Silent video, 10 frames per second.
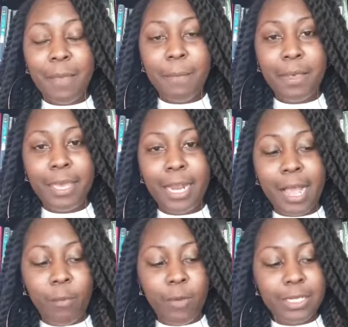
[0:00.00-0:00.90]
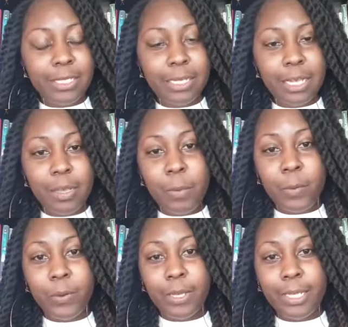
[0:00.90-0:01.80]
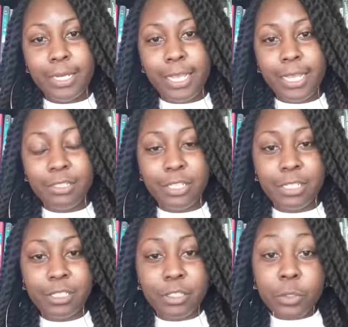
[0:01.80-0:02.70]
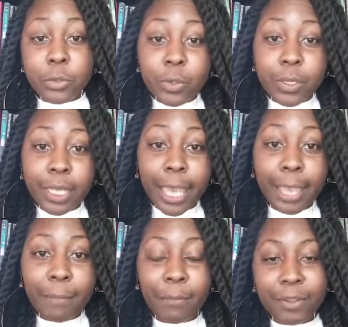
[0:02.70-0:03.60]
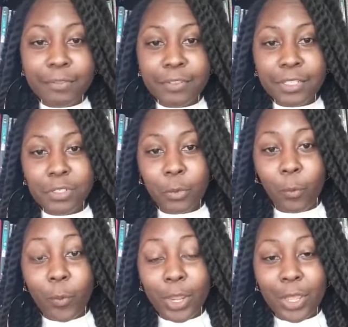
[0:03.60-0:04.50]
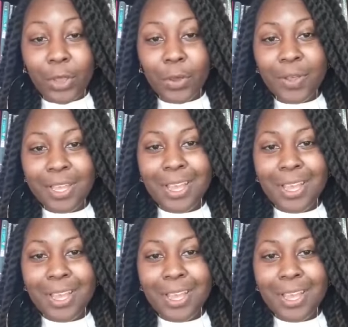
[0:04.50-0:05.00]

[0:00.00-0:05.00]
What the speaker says: But I wanted to come on and just do a brief tutorial